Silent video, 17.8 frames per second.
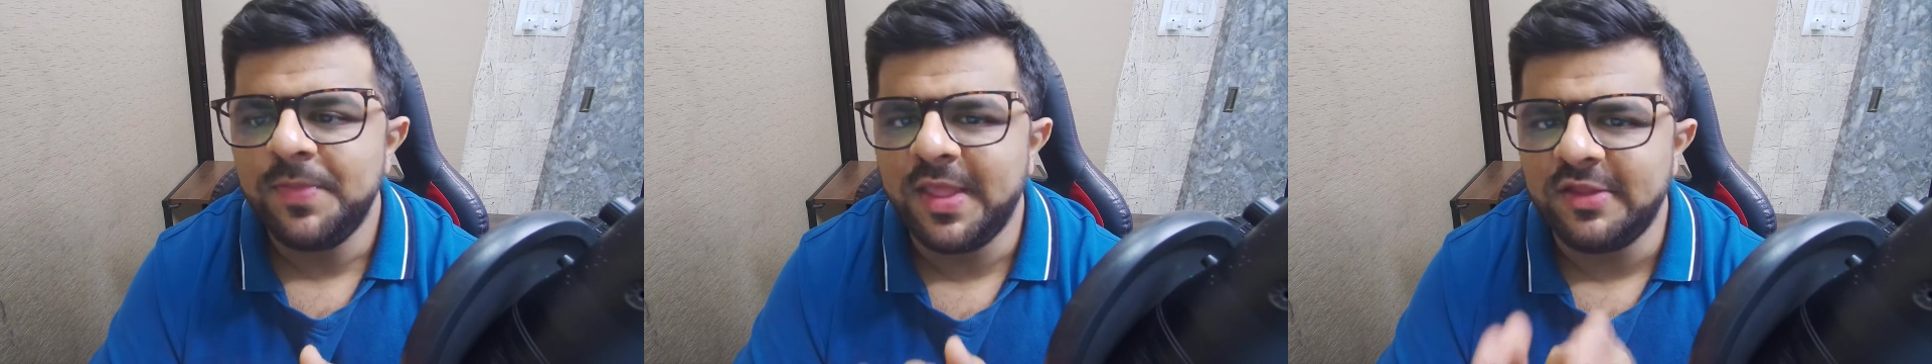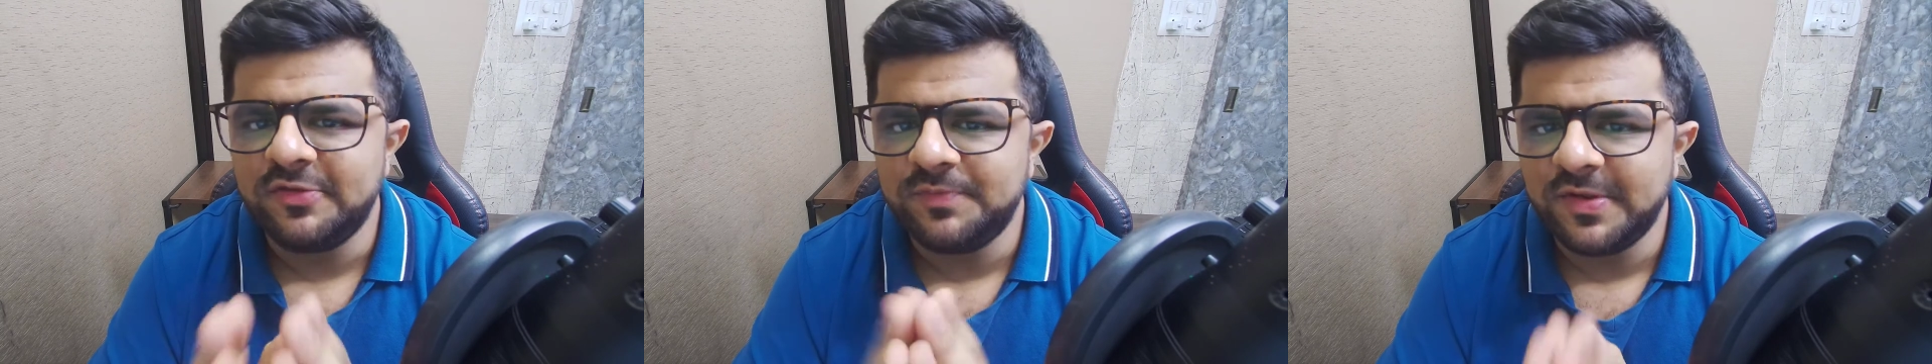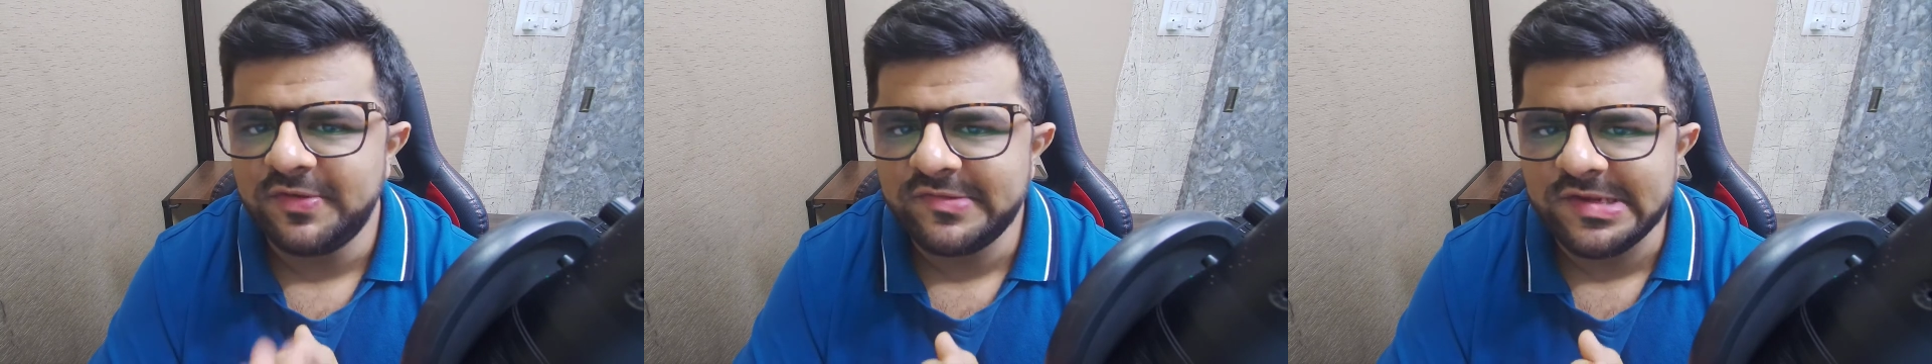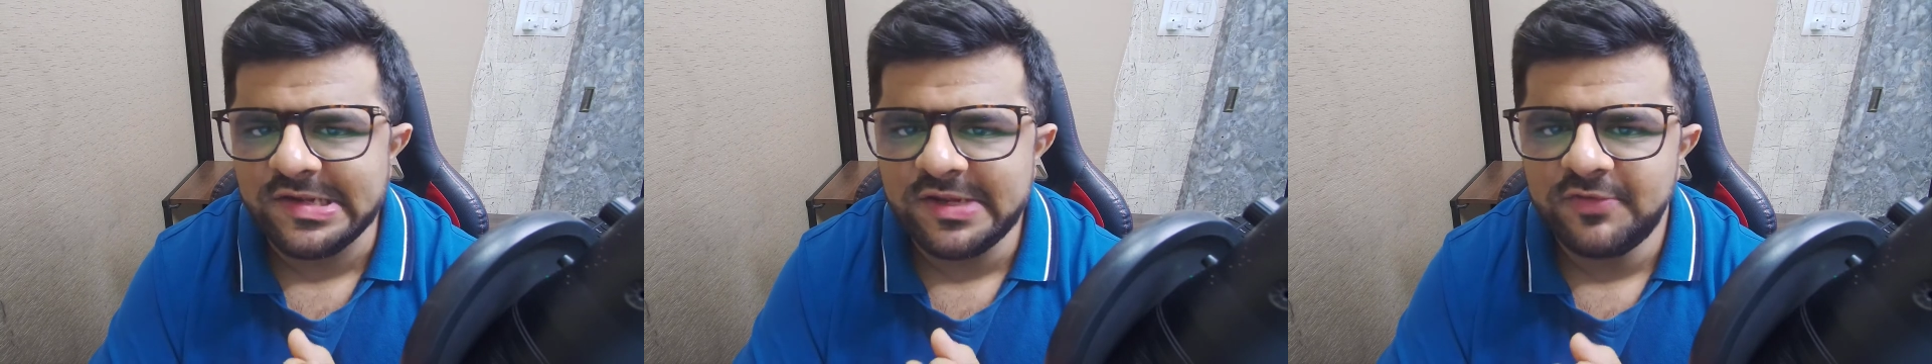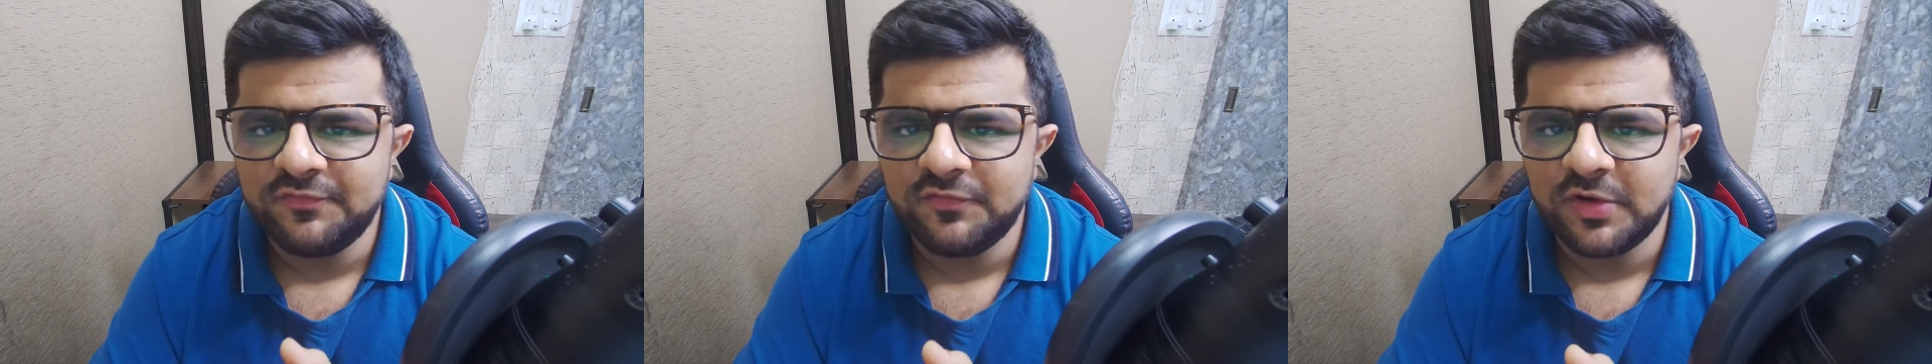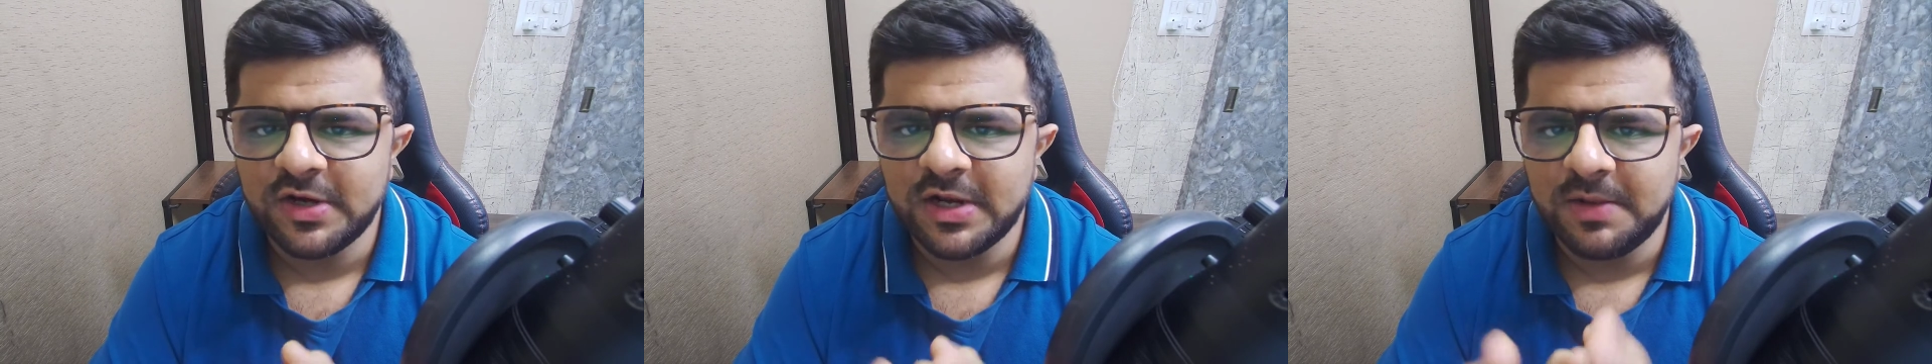especially
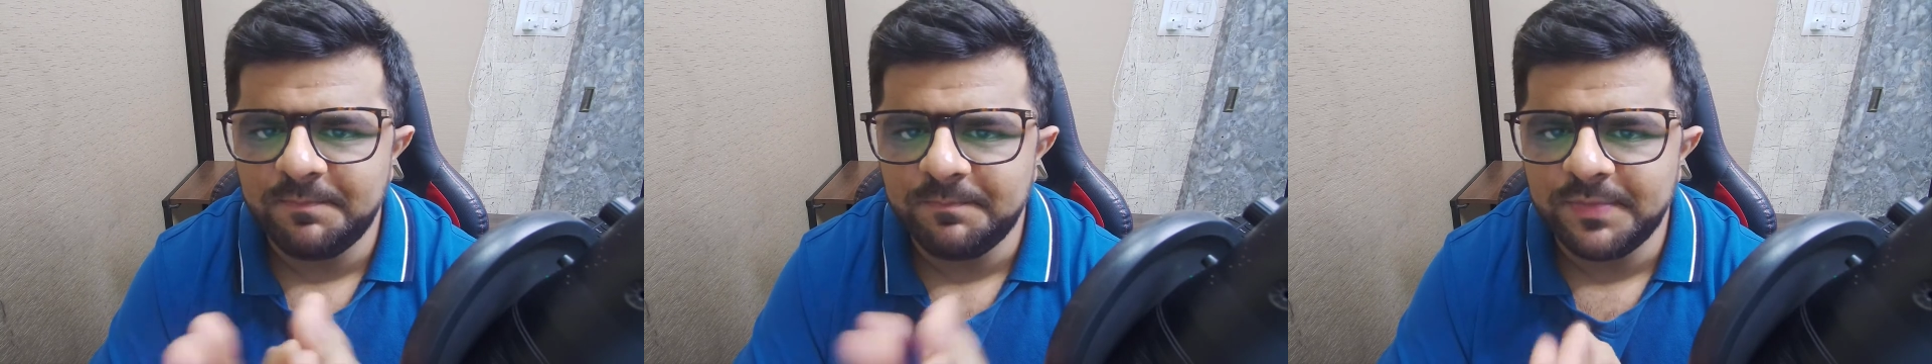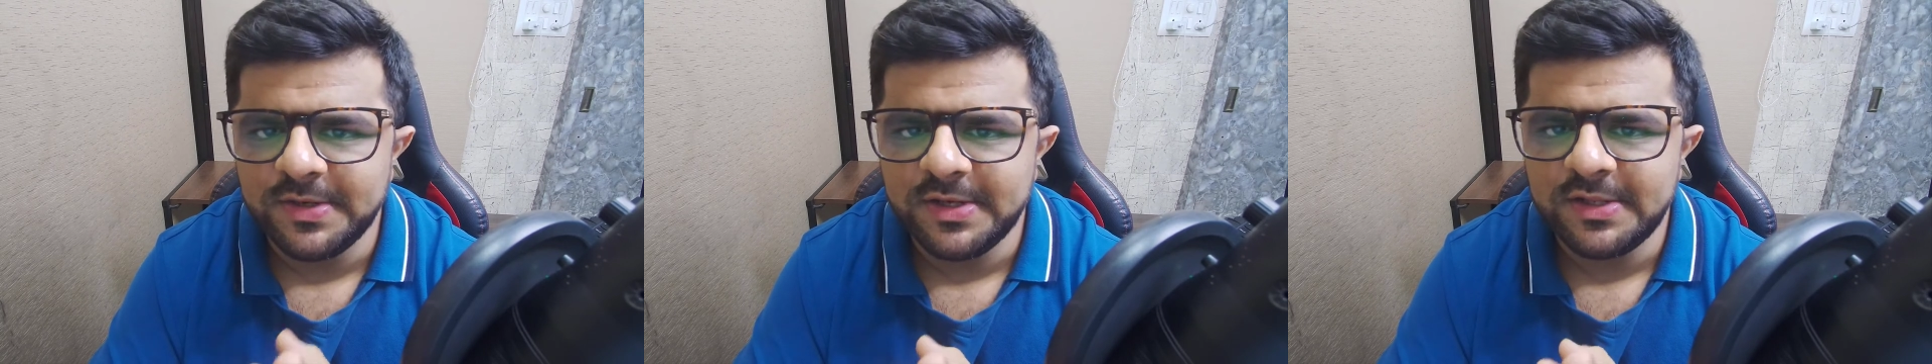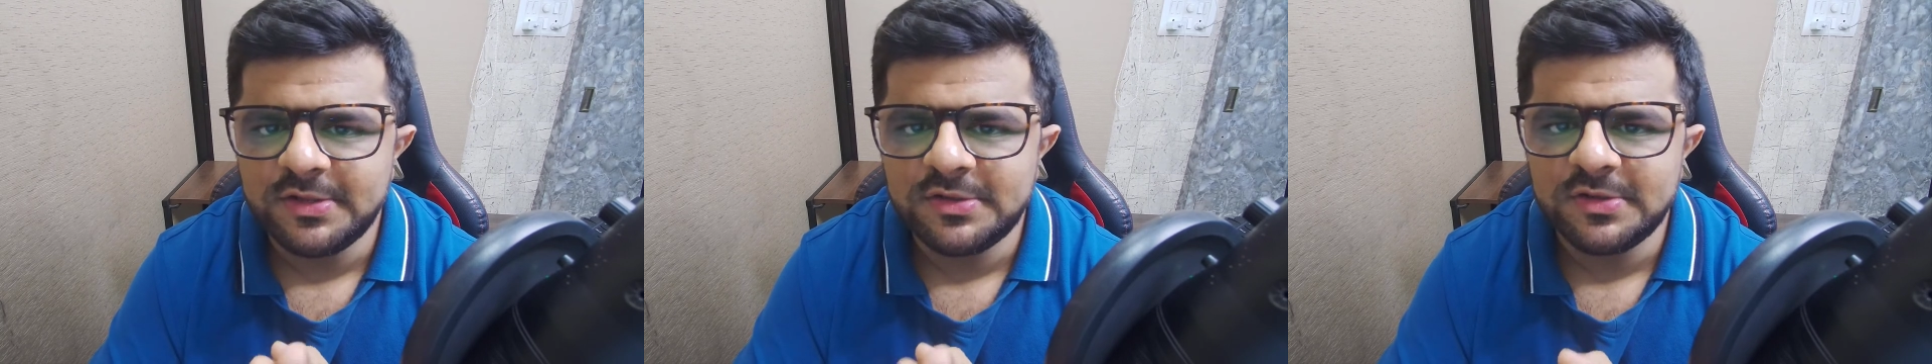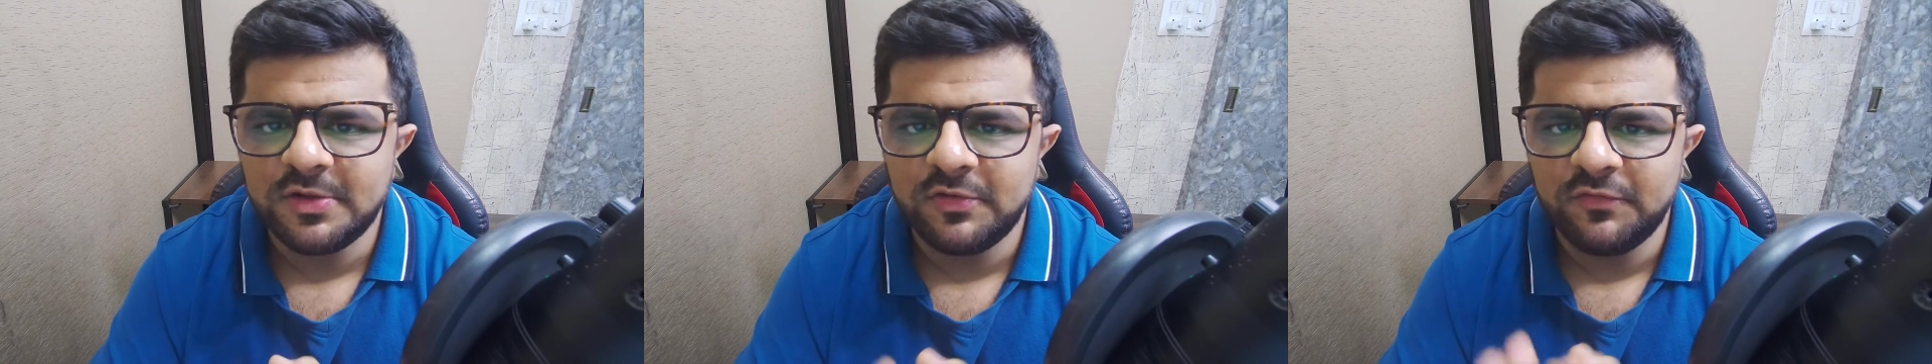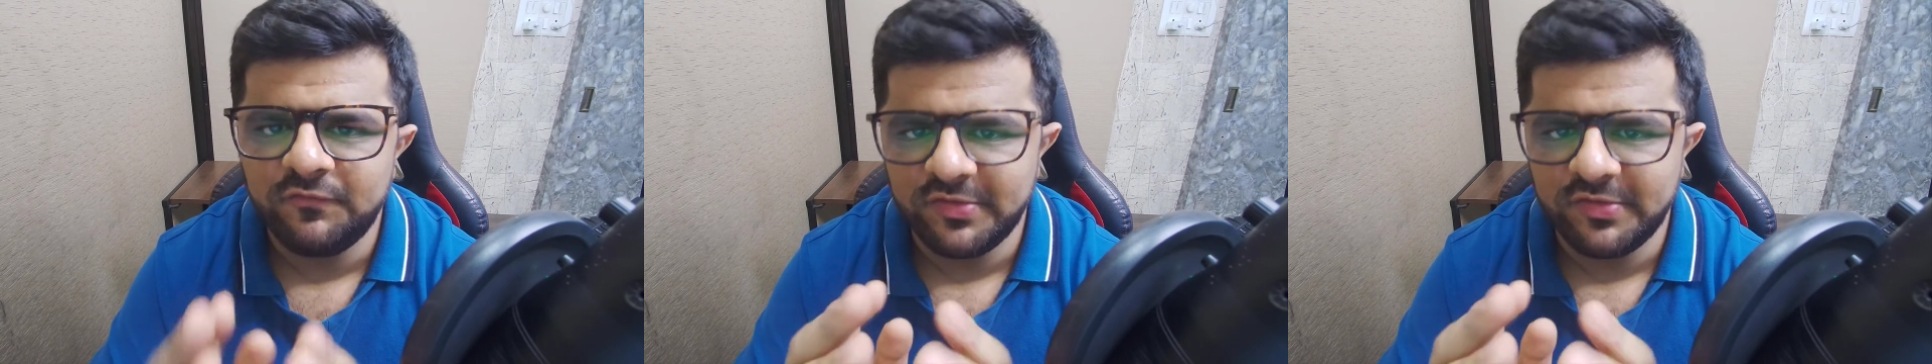for companies